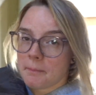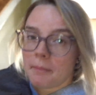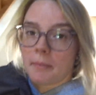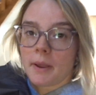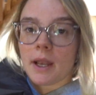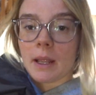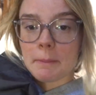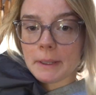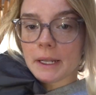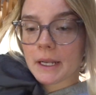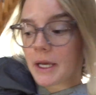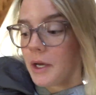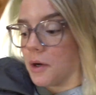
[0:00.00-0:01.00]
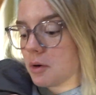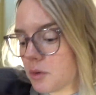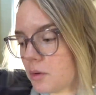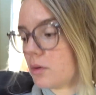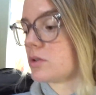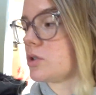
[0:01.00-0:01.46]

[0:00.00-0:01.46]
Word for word: But I'm gonna go